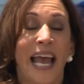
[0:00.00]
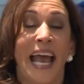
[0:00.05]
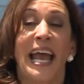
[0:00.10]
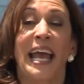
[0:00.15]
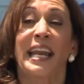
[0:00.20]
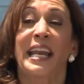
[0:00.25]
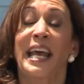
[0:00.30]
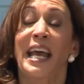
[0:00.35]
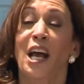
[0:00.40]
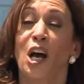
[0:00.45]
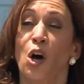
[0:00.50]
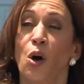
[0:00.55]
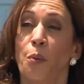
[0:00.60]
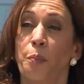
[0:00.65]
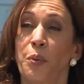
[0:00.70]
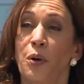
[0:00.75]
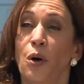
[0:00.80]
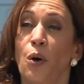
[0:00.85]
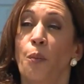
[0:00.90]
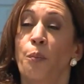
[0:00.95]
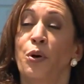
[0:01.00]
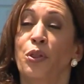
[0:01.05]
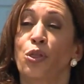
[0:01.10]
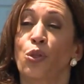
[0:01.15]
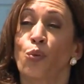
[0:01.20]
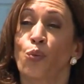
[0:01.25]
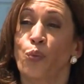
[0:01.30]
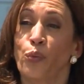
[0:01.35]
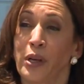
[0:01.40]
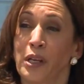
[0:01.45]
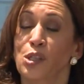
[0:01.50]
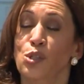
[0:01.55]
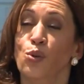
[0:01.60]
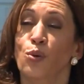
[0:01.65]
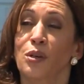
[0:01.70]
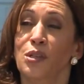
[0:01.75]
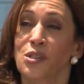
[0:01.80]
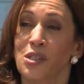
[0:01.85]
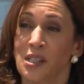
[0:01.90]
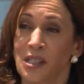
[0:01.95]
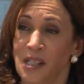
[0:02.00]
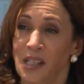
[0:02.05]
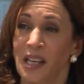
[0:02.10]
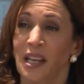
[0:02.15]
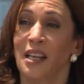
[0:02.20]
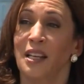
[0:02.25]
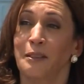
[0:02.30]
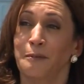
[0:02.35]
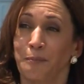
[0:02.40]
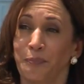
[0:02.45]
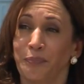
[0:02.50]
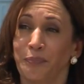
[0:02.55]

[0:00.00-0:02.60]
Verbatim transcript: and help put the resources in